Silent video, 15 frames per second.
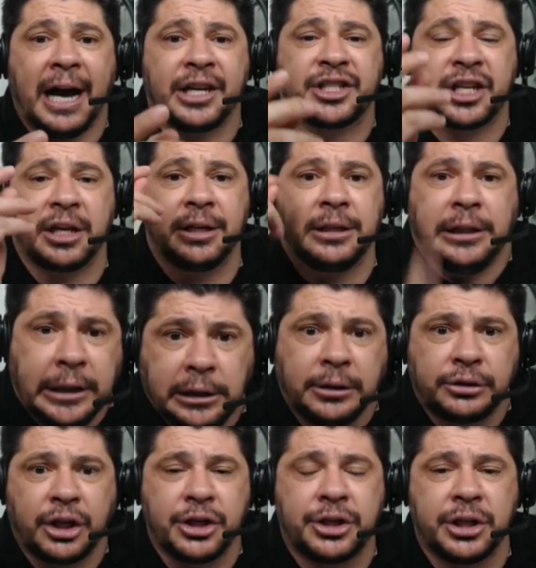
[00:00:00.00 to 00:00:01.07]
I say,
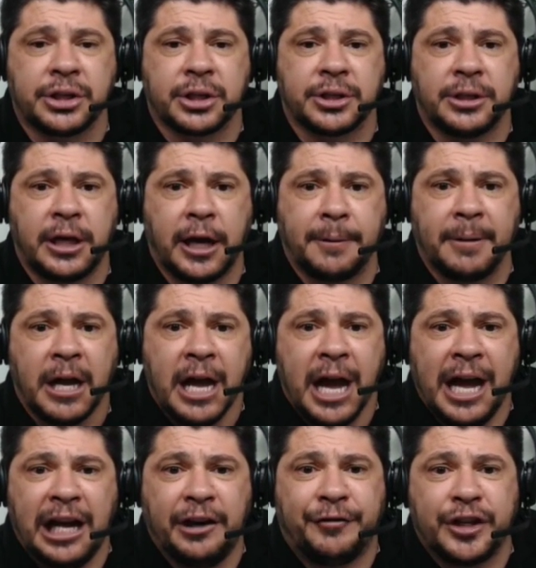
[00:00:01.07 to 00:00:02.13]
out in Jesus' name.
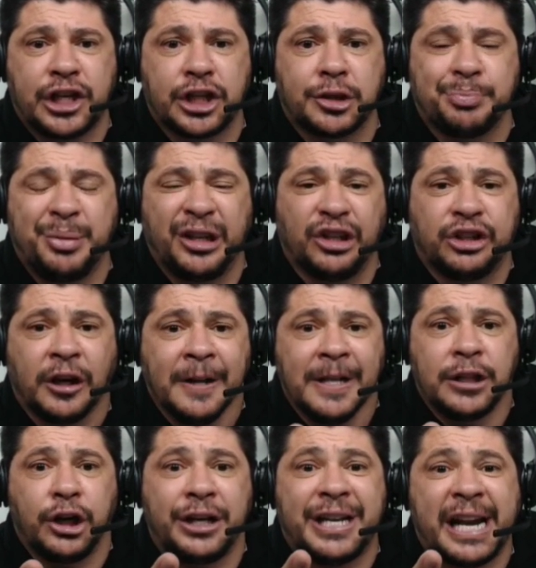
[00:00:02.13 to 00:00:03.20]
Every spirit,
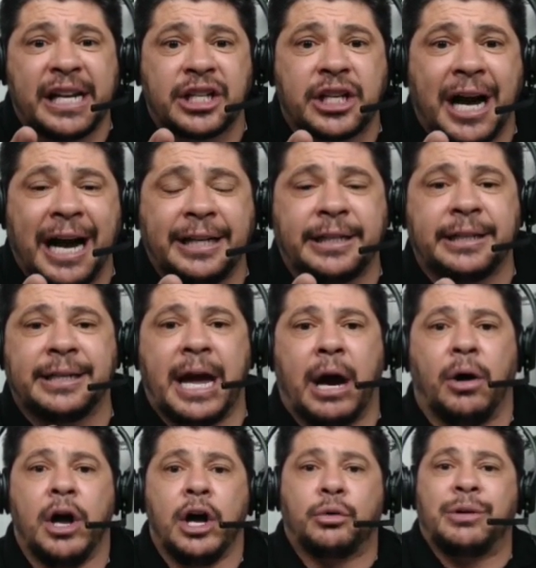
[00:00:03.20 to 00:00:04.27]
Lord, that is hiding
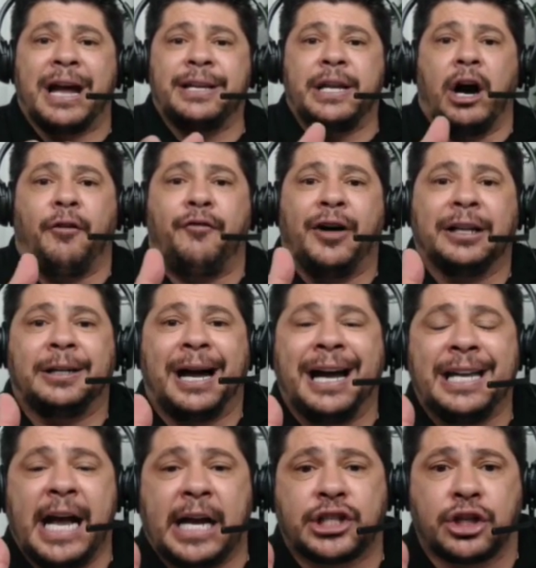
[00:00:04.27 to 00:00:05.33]
now. Right now, Father,
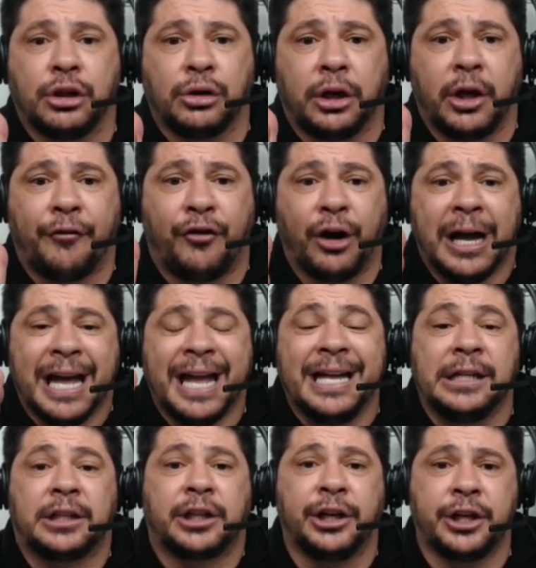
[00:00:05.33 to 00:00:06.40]
I ask you, Lord, for
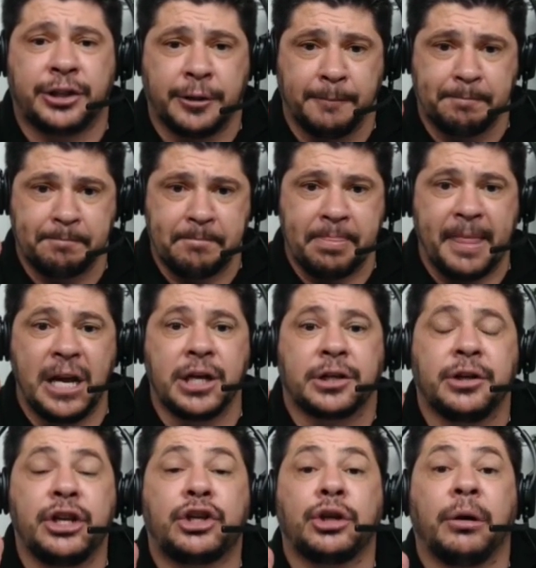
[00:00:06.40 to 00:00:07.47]
increase.
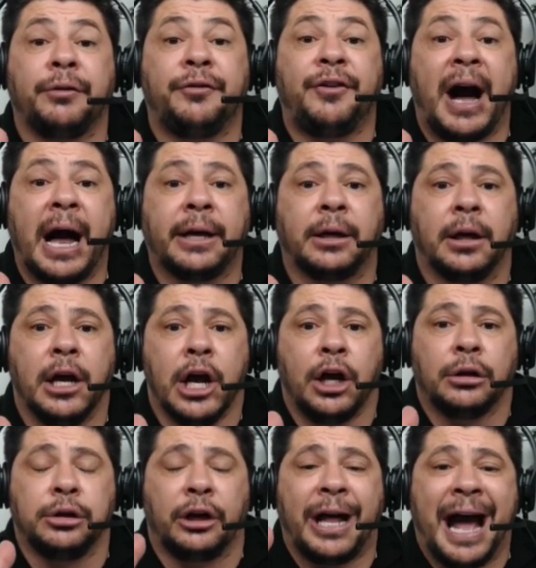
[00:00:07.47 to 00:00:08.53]
Increase your fire.
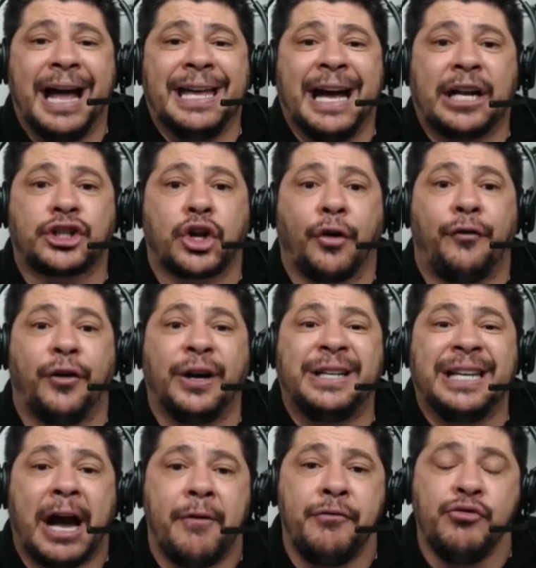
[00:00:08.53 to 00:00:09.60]
Lord, I ask you for
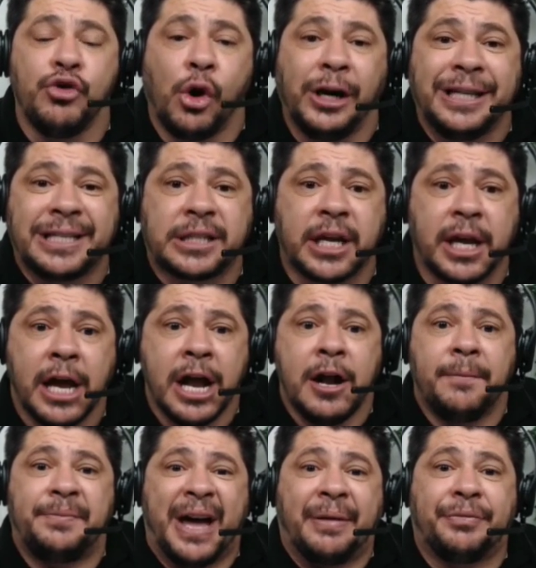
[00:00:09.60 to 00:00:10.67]
the anointing
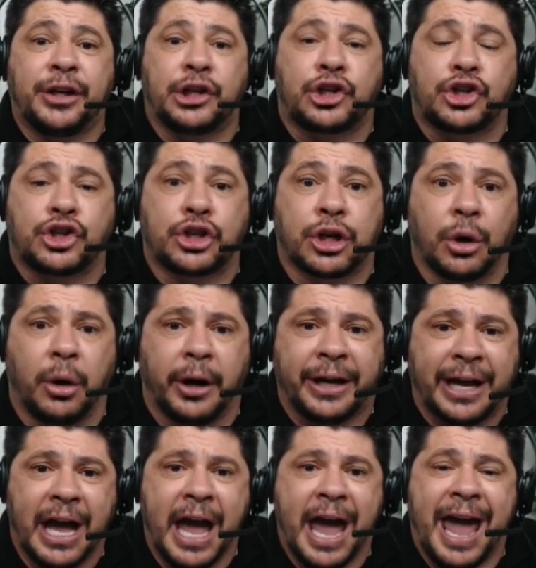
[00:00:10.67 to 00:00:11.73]
that
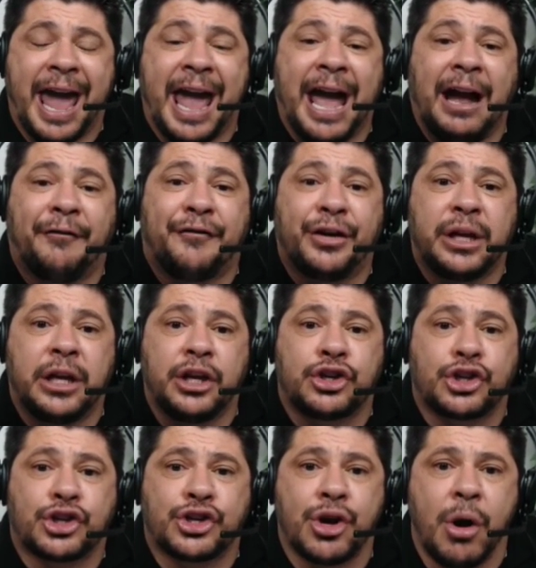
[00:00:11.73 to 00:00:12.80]
destroy every
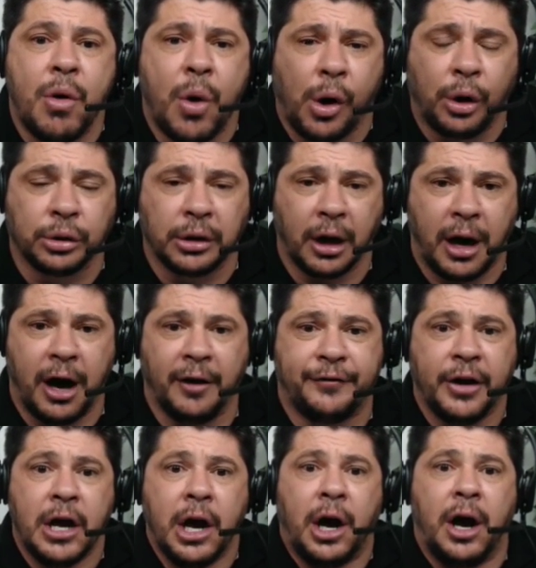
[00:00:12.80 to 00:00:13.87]
stronghold
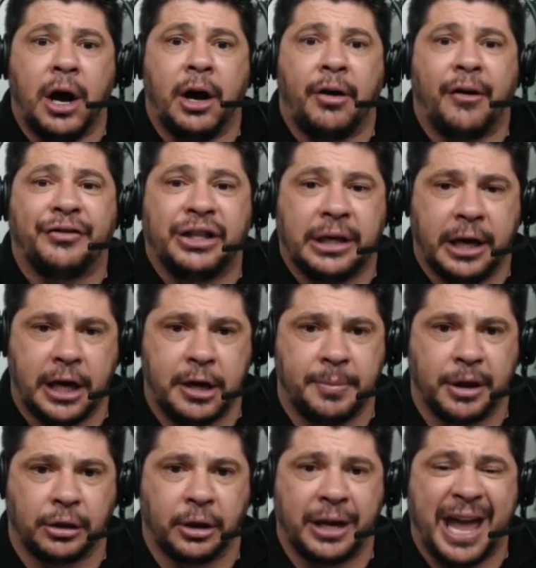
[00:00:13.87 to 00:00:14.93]
of the
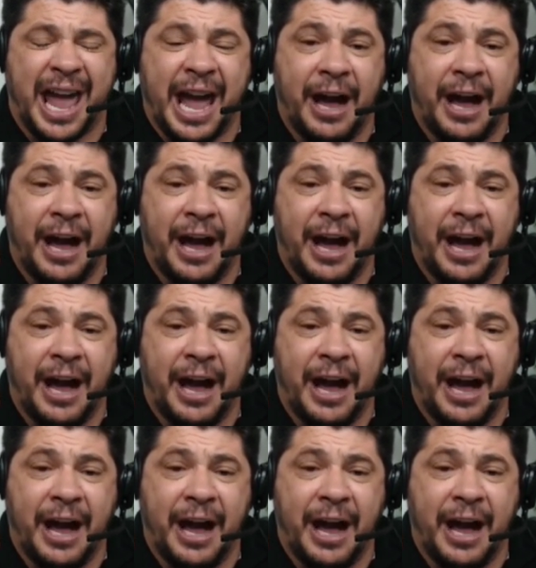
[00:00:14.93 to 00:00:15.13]
enemy, Lord.